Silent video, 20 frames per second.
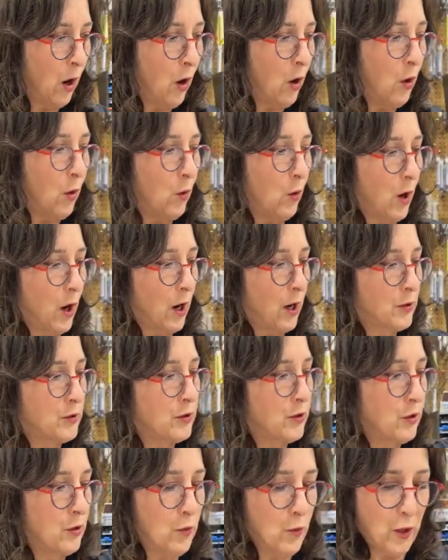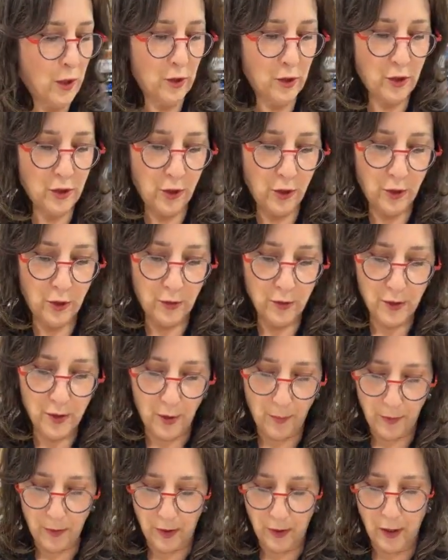Oh, I do want to show you
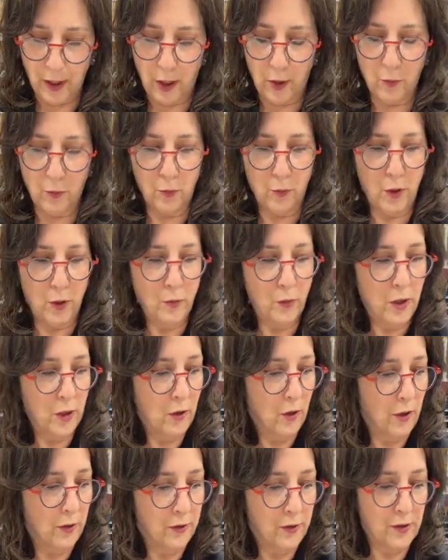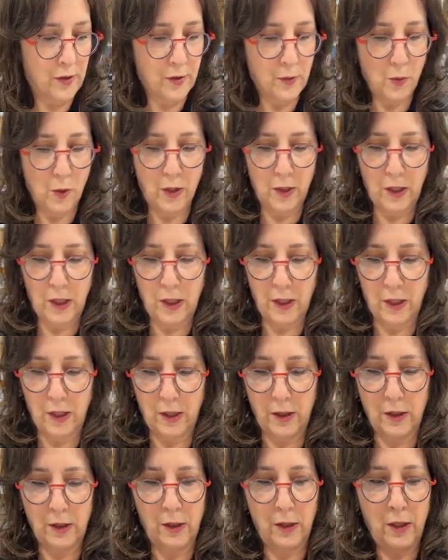something. Now, when we got this one
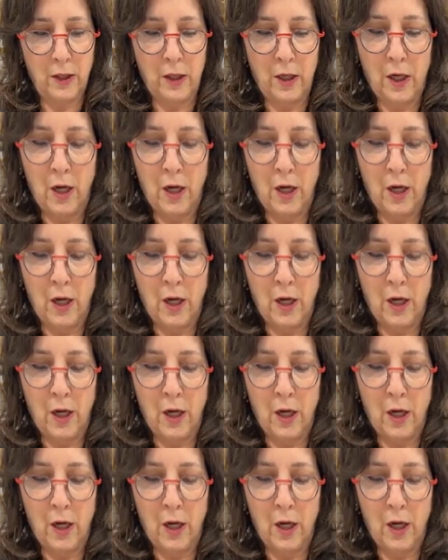in,